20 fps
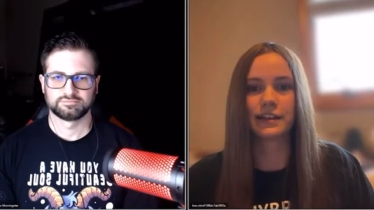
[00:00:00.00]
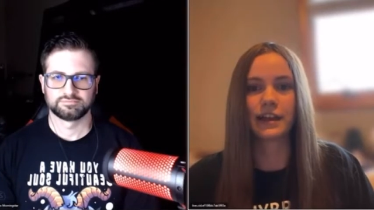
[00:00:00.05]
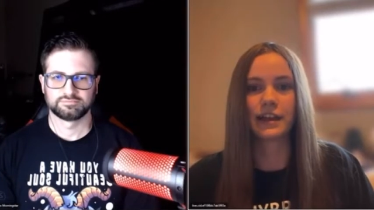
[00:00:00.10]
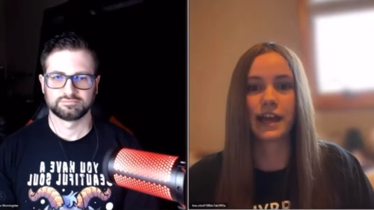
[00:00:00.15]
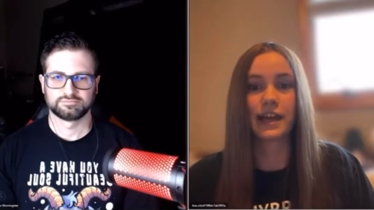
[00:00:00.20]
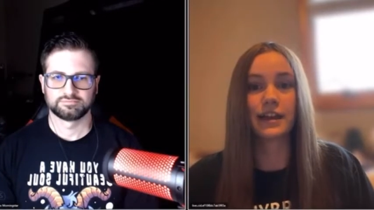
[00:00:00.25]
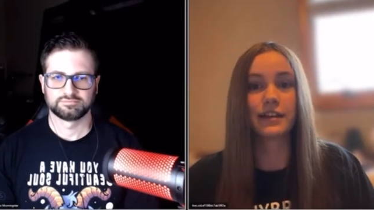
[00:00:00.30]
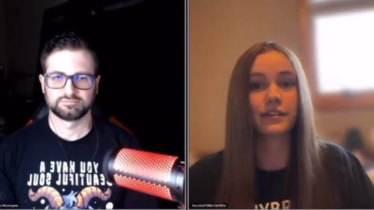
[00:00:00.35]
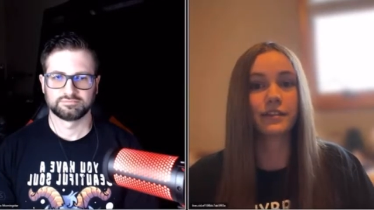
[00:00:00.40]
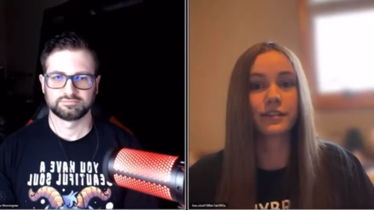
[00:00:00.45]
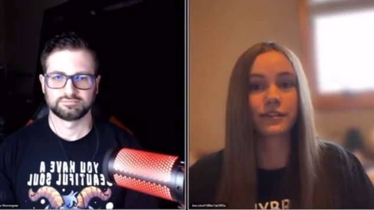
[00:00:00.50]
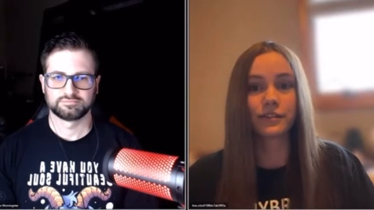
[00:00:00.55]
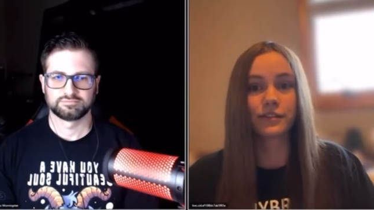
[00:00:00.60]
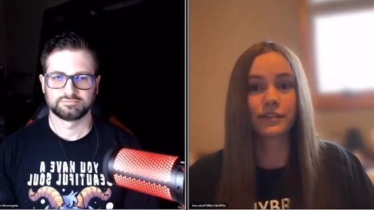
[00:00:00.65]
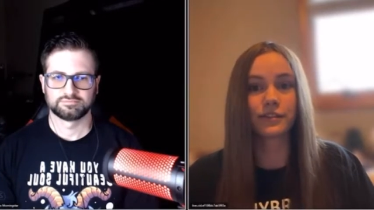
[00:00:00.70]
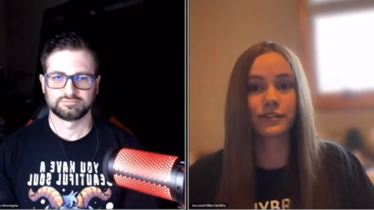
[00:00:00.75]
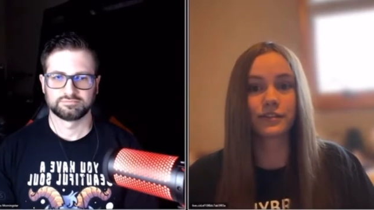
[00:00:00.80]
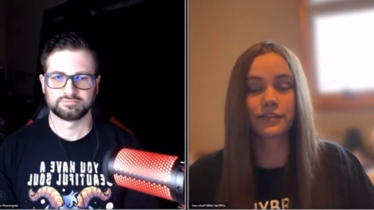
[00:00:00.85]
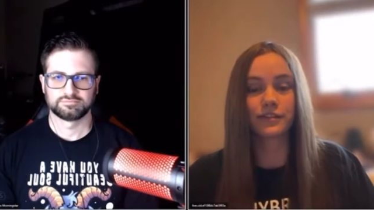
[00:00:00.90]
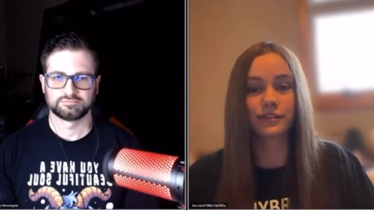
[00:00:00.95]
Speaker 1: and
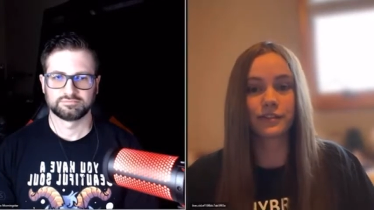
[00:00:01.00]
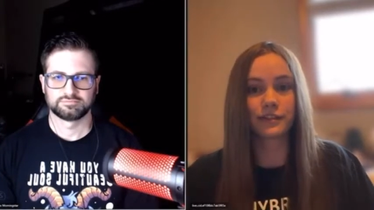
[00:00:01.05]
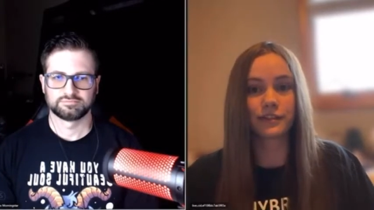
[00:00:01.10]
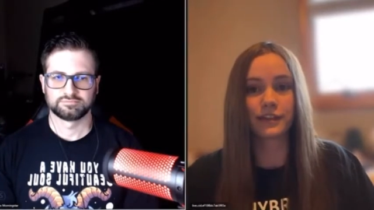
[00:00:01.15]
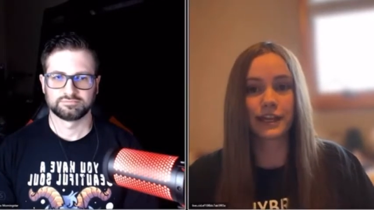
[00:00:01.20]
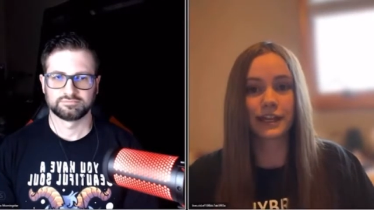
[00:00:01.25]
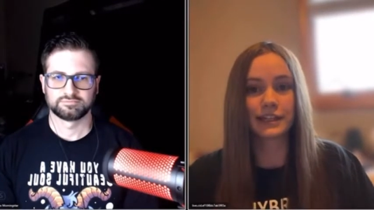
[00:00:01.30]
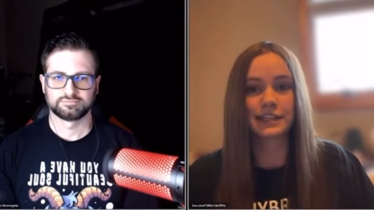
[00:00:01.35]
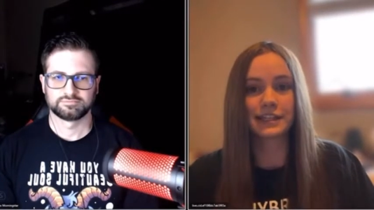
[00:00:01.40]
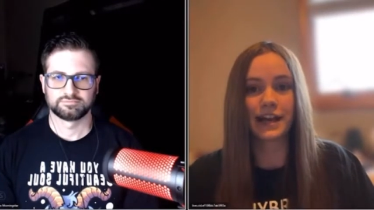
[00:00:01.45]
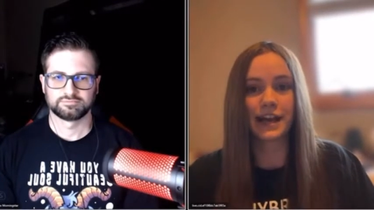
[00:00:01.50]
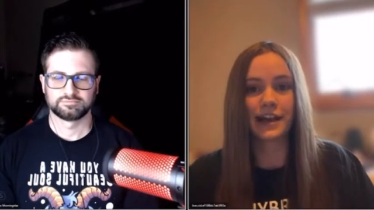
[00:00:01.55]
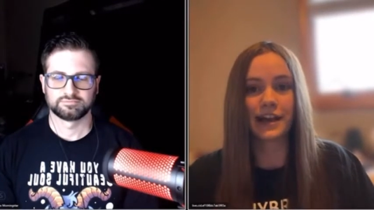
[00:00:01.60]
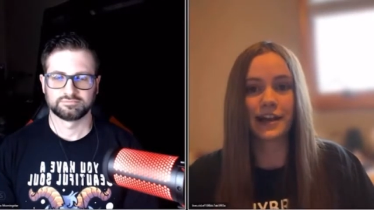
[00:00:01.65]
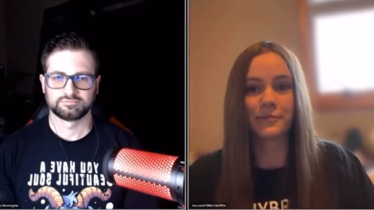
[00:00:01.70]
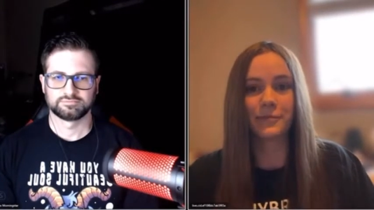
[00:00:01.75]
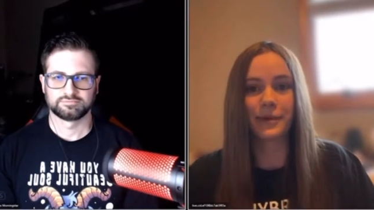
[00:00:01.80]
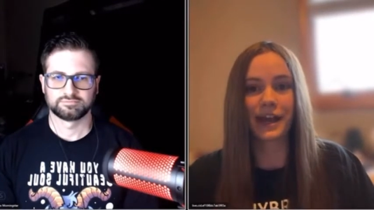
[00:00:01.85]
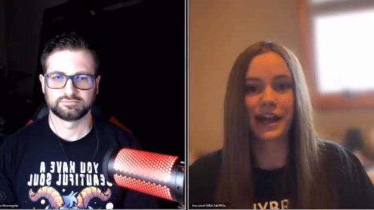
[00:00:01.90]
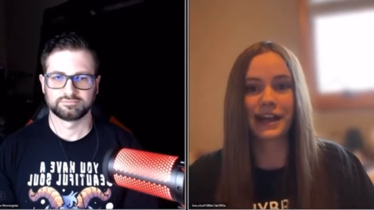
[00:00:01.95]
it's not a
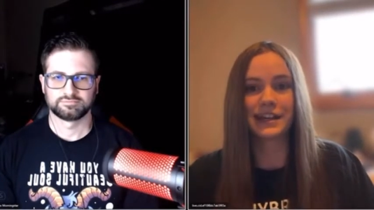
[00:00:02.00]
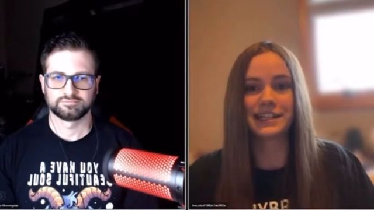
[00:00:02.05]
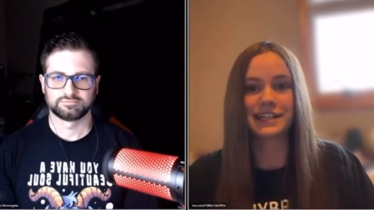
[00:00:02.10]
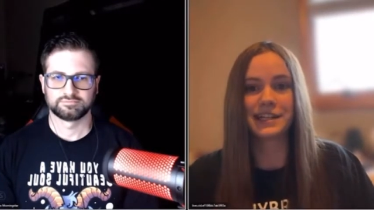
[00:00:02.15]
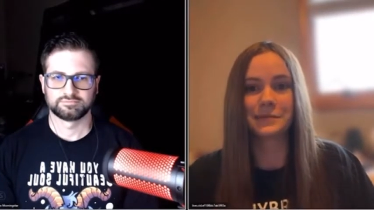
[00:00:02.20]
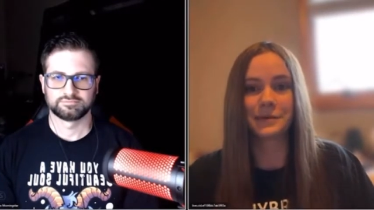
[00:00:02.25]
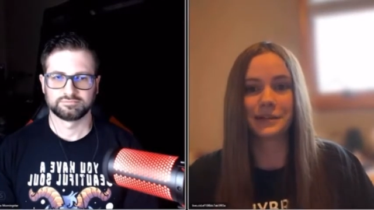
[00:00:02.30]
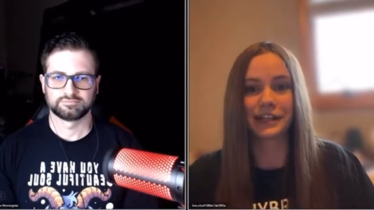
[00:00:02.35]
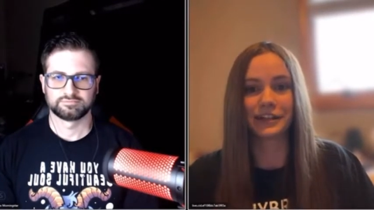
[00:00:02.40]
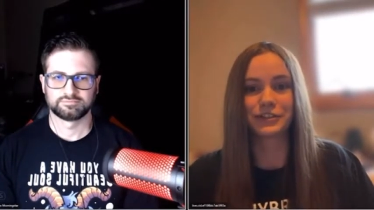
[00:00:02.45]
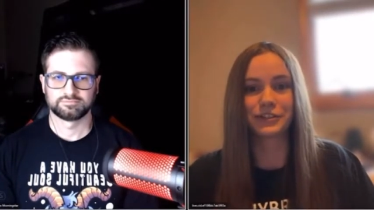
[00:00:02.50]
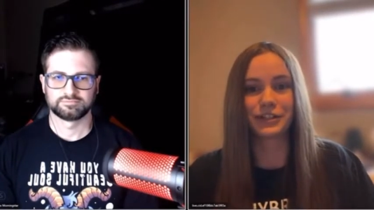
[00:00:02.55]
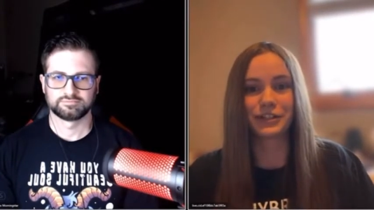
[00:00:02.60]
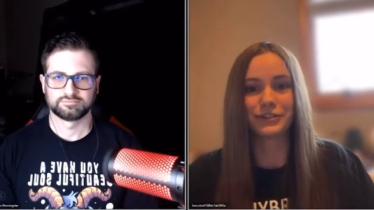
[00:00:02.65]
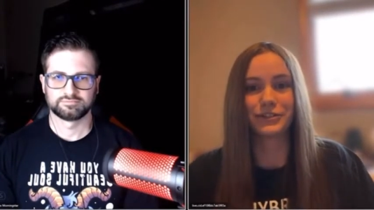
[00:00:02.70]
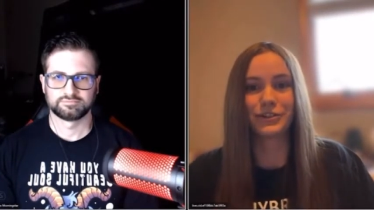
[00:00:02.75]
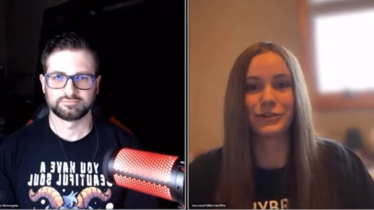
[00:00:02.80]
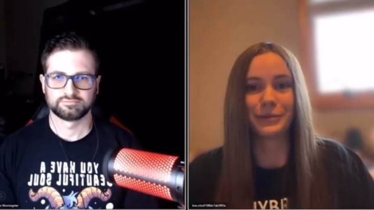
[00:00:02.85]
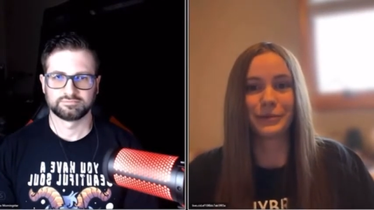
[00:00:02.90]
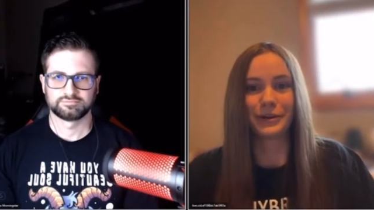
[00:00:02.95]
bad demon like she's
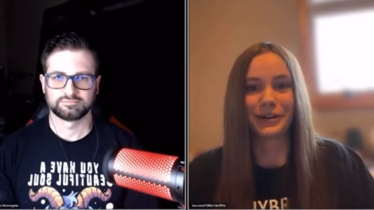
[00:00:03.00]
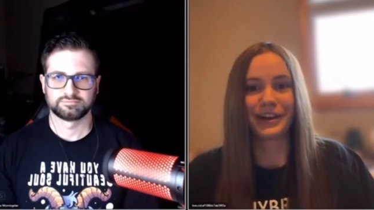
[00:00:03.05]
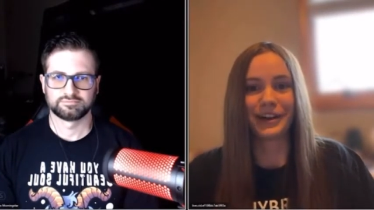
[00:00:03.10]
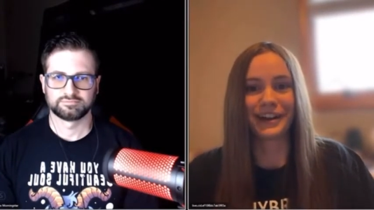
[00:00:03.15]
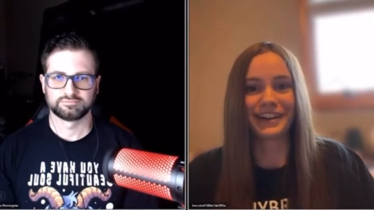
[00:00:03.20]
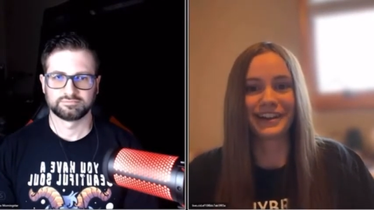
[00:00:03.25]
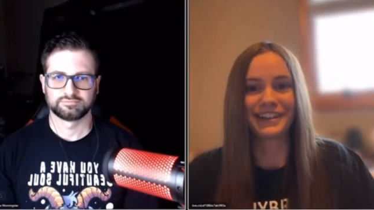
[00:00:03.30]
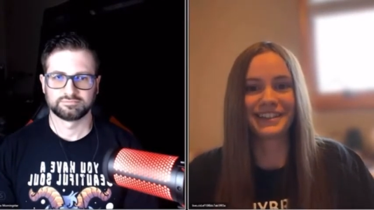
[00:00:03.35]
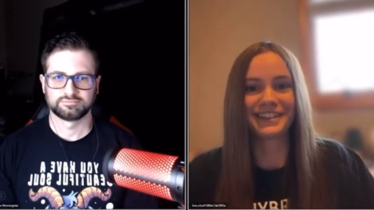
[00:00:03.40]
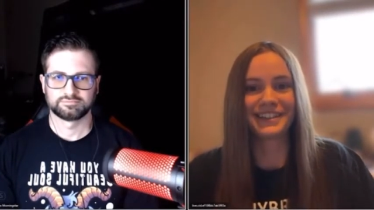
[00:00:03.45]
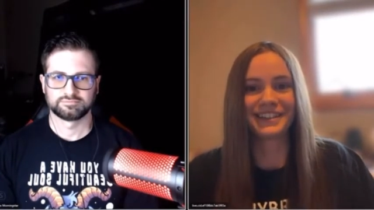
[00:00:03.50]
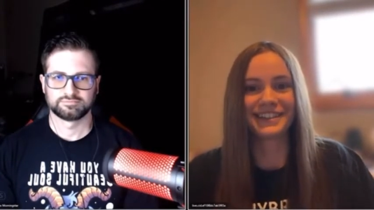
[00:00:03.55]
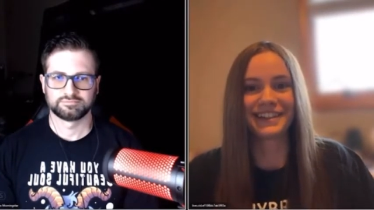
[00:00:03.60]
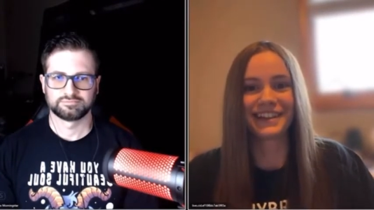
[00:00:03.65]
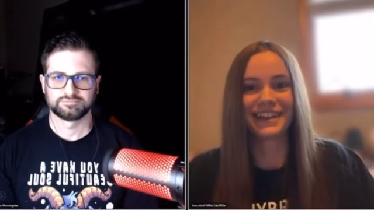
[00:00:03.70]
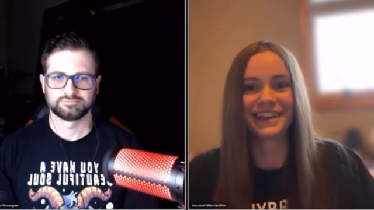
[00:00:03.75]
super nice.